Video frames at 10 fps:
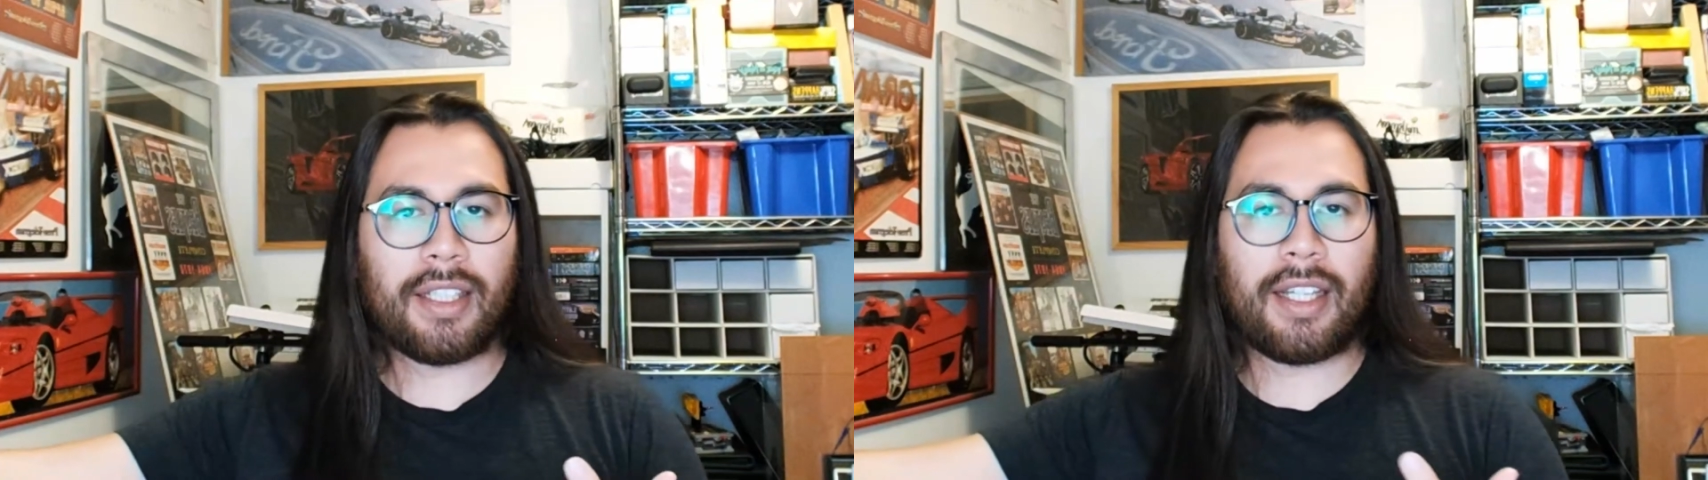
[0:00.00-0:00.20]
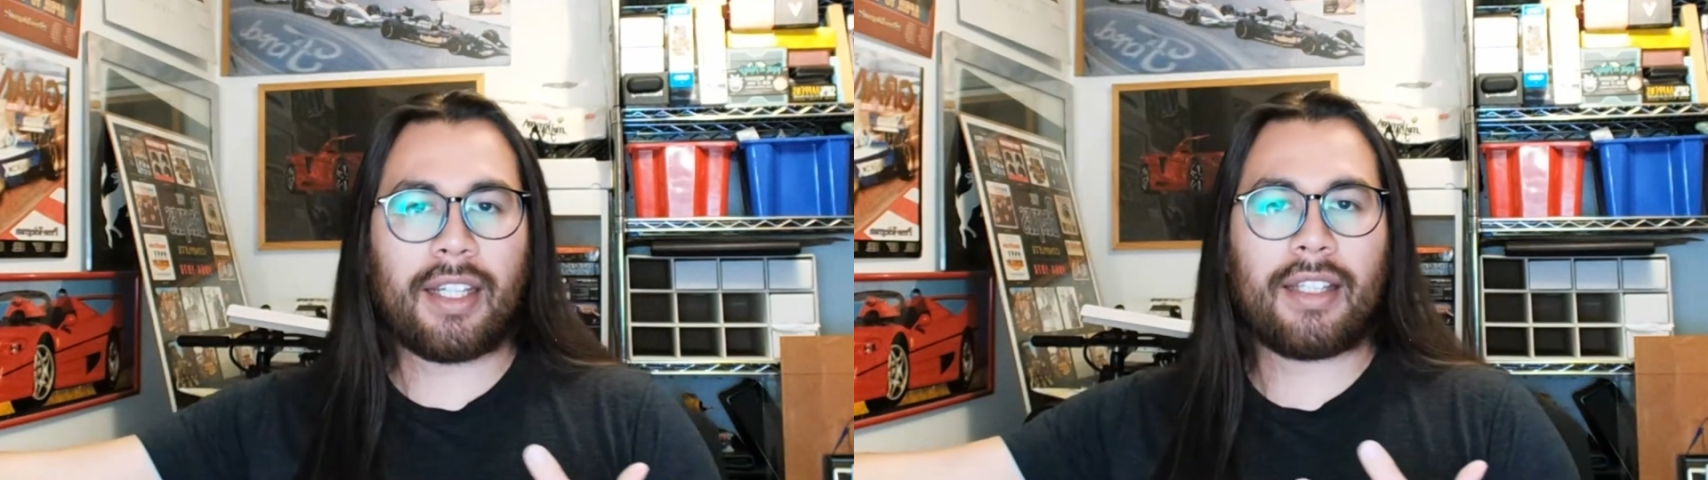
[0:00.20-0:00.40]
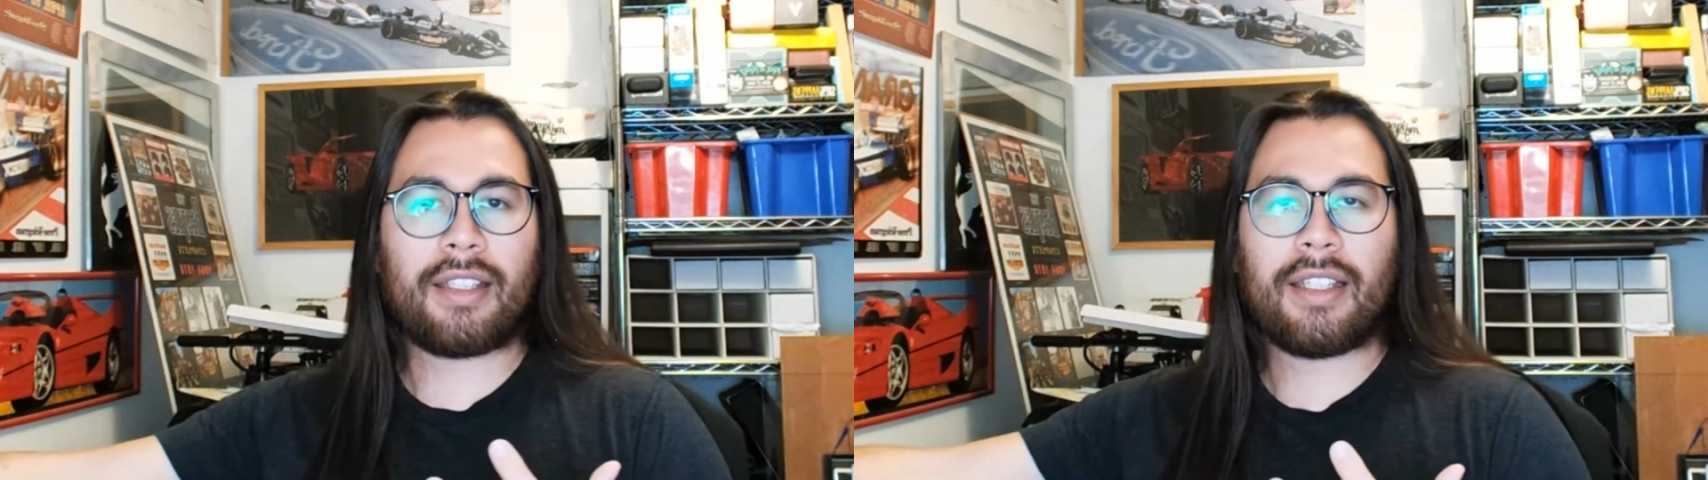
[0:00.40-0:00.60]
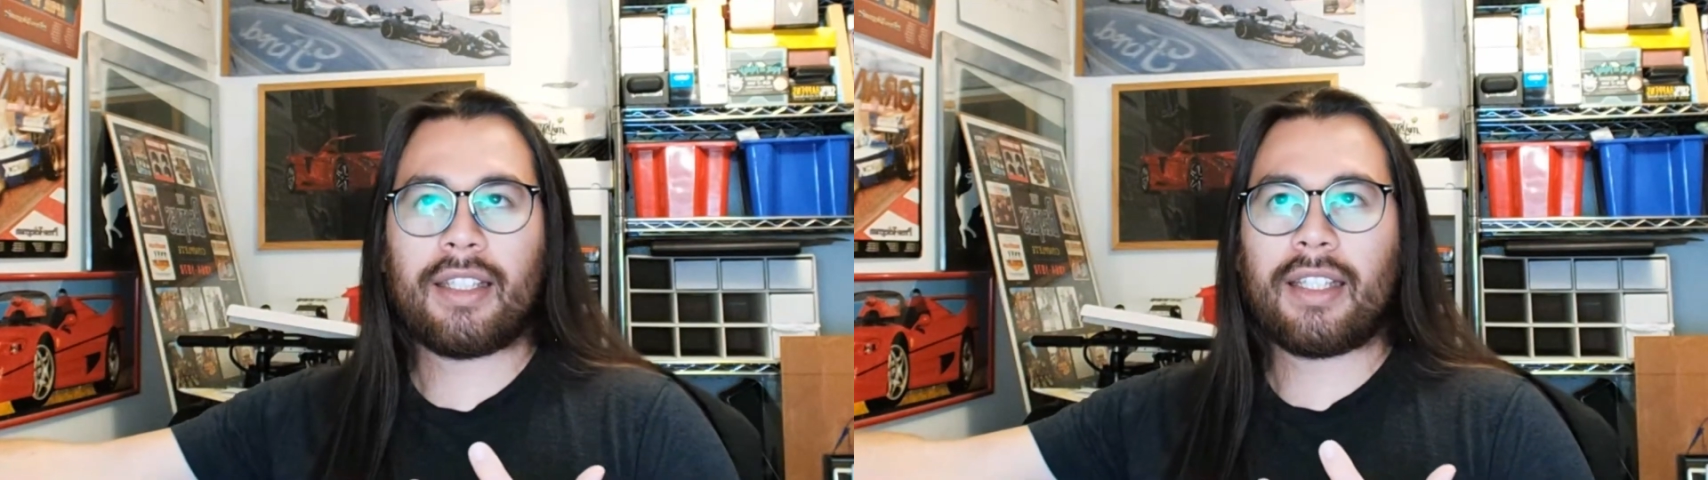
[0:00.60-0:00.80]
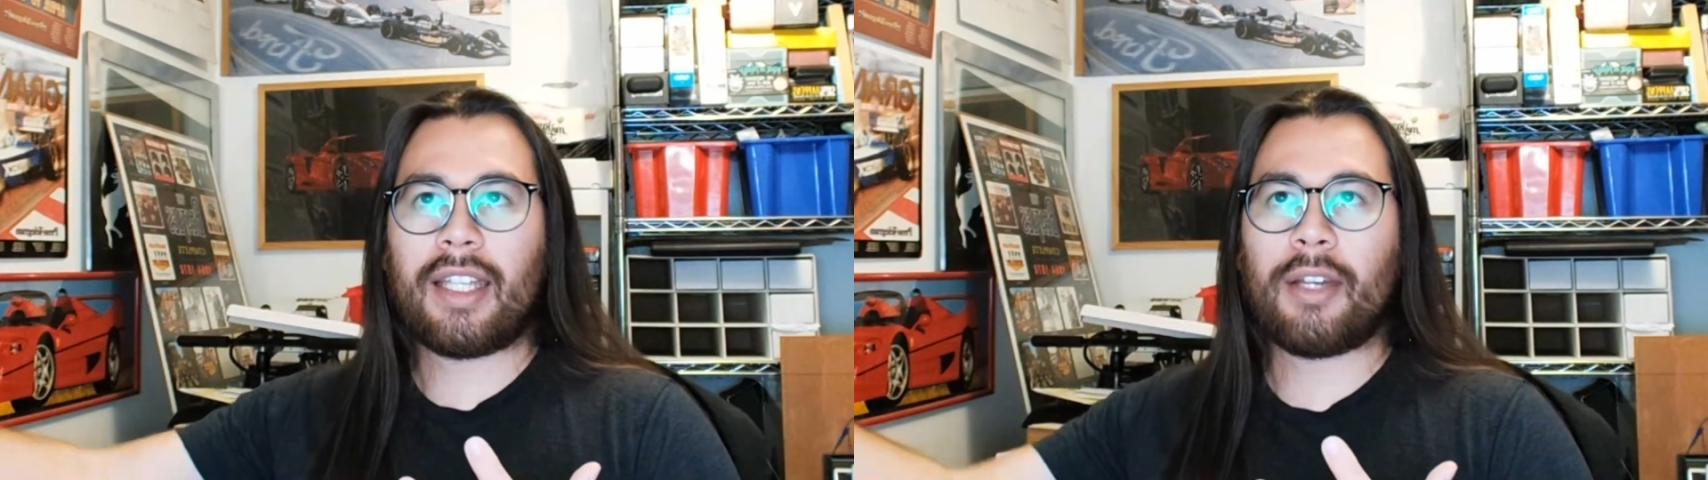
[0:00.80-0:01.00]
and
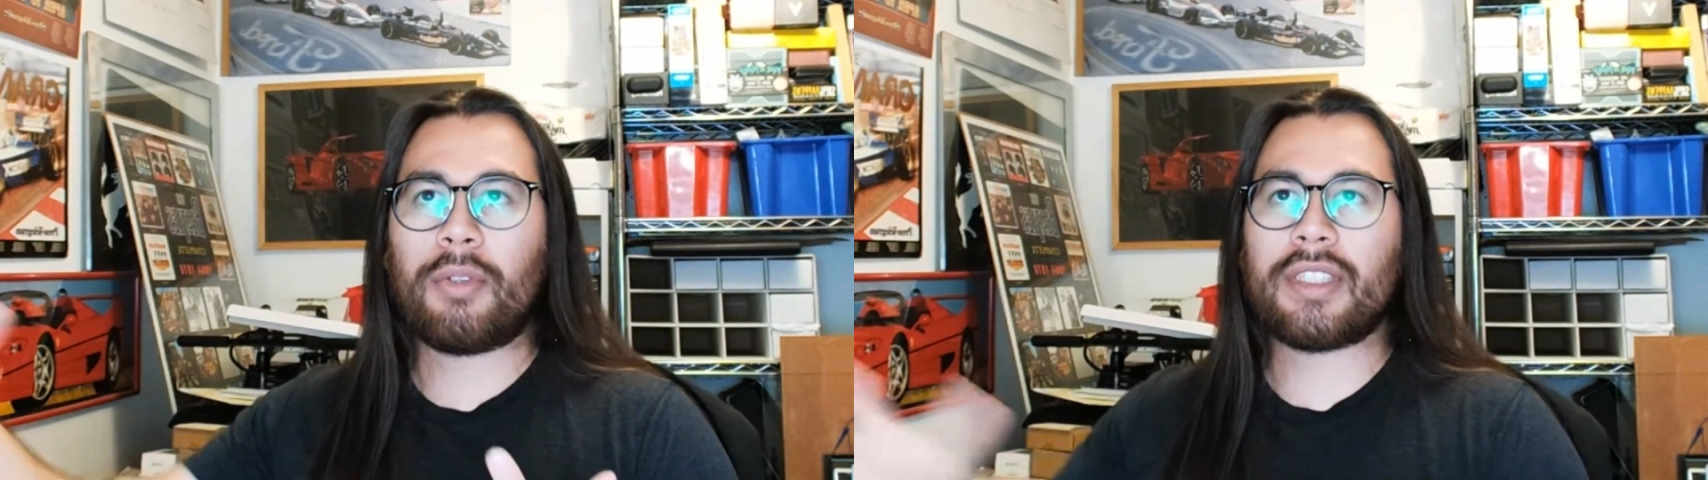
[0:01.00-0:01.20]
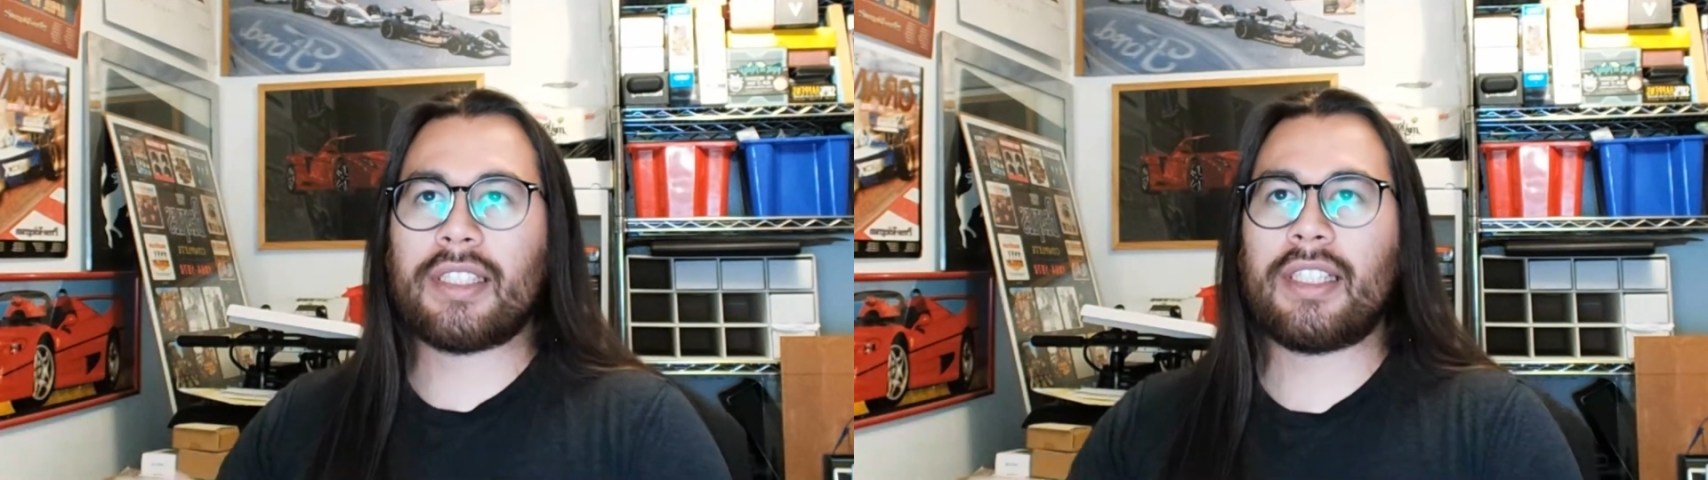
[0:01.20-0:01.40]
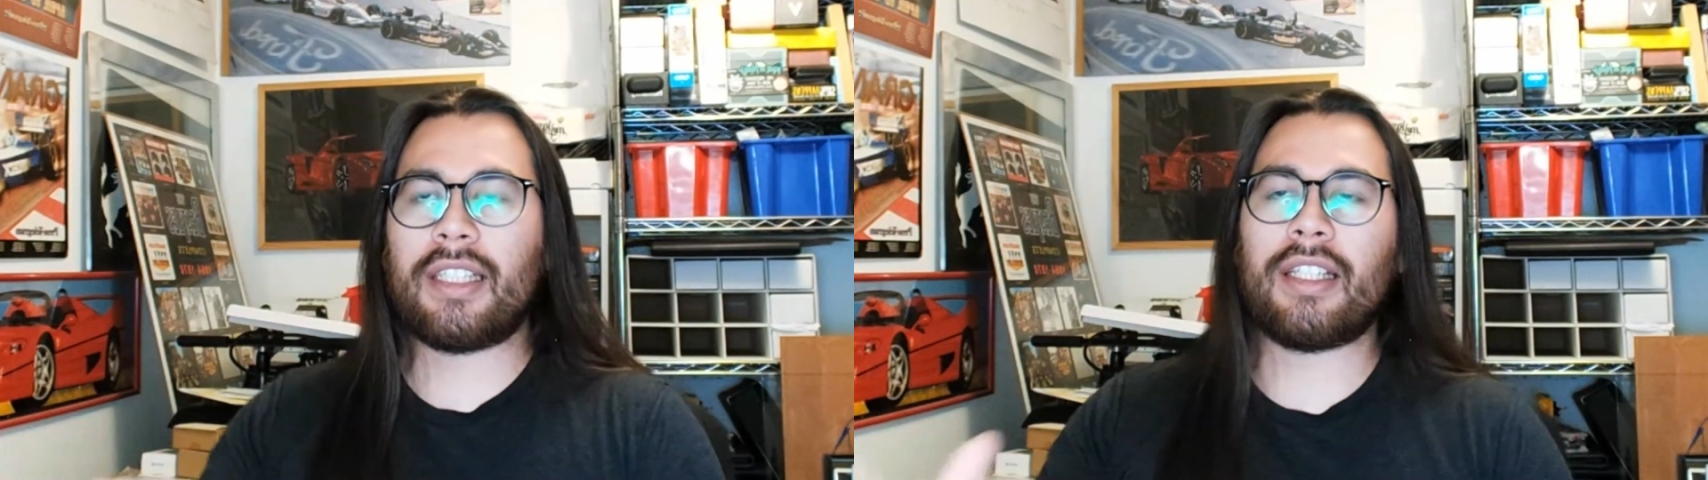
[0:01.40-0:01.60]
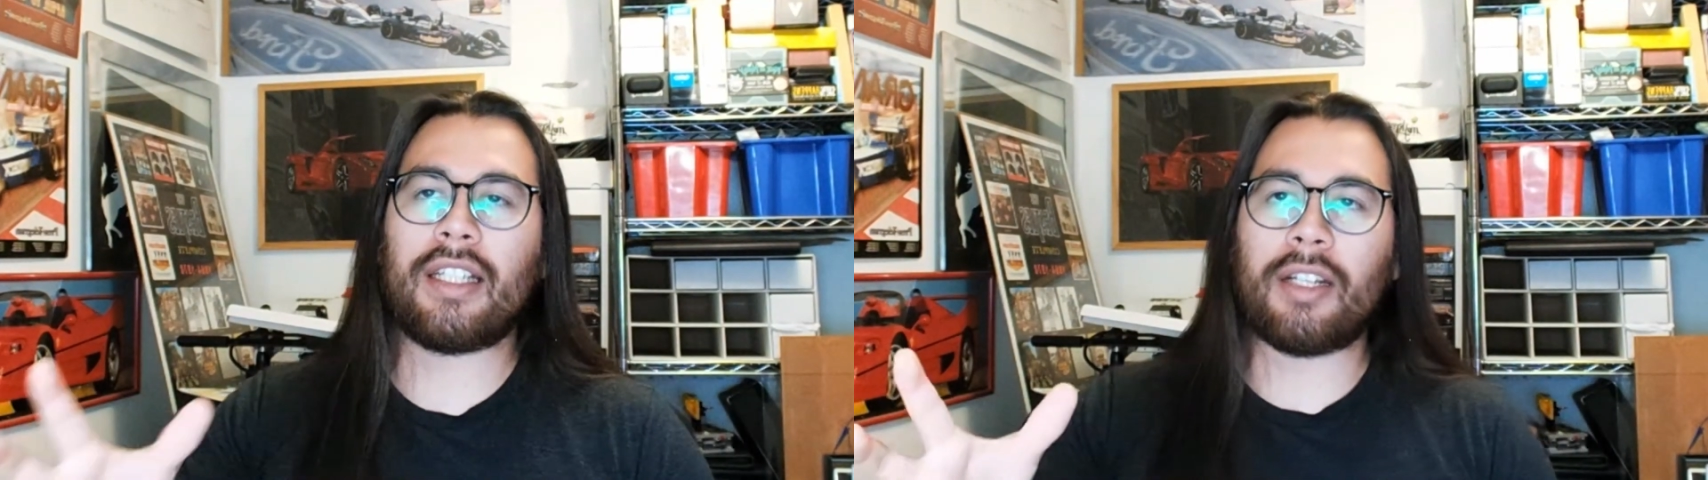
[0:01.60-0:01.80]
it wasn't in